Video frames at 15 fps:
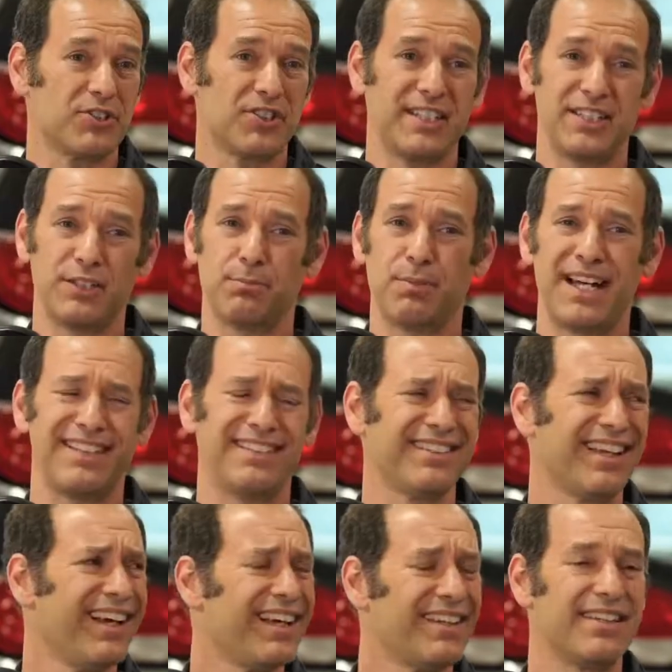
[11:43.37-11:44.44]
Mercedes
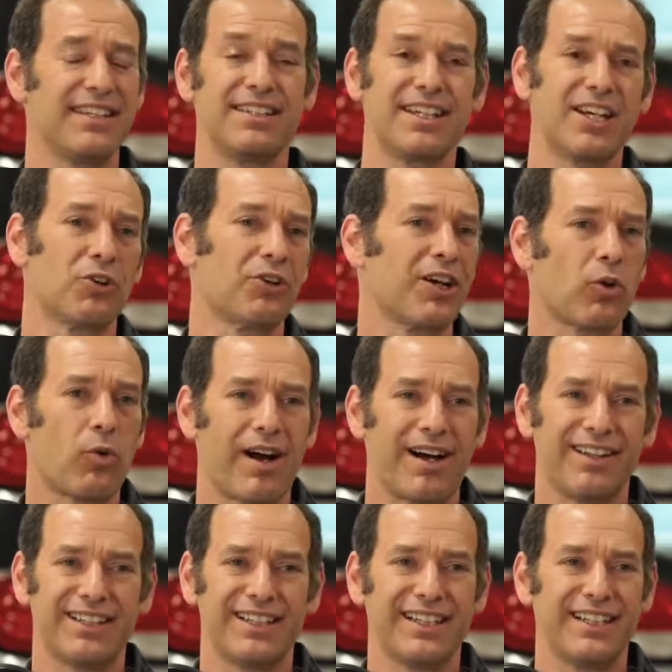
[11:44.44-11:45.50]
Benz. The interior
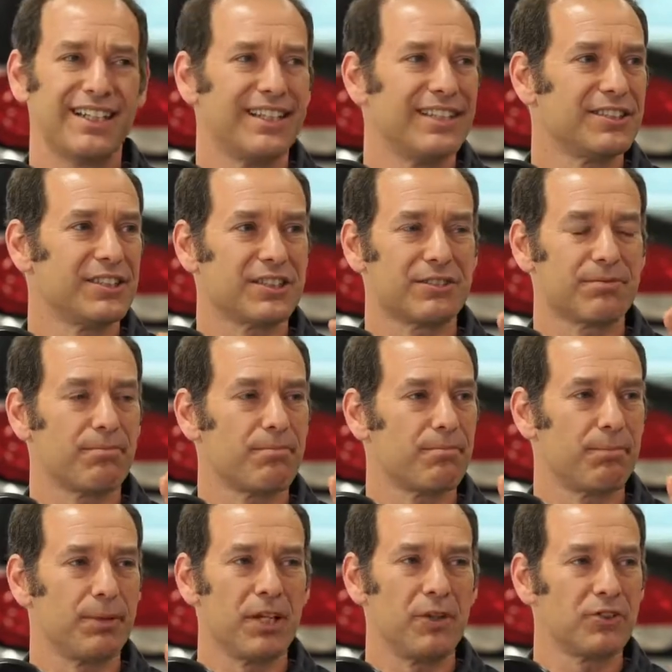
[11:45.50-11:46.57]
quality just
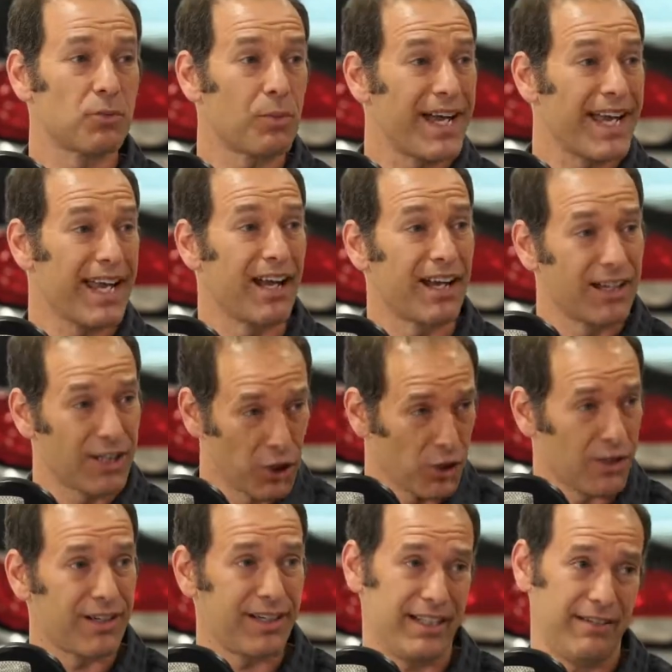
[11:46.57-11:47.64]
blows away
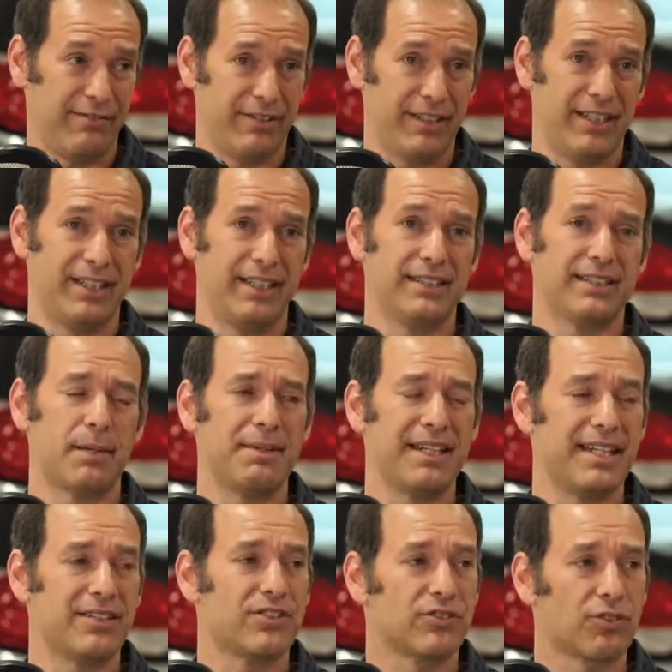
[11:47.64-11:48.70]
current Infinitis. I
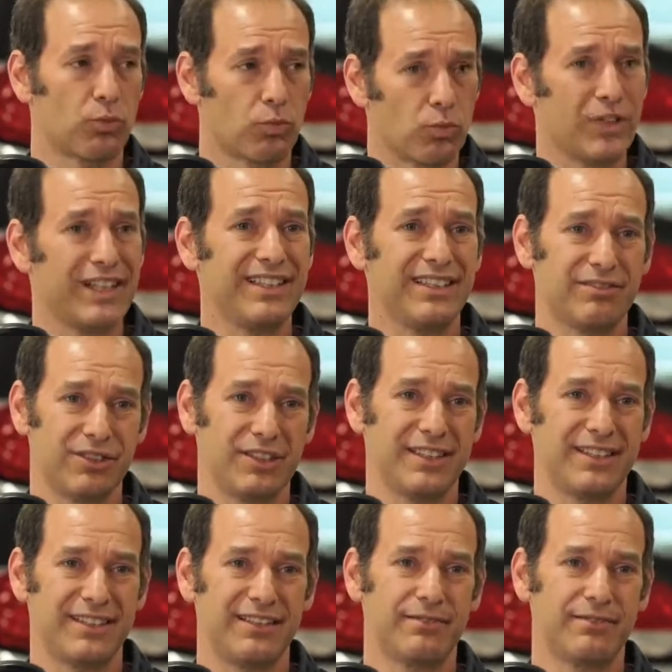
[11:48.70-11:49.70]
mean, it's just a really, really.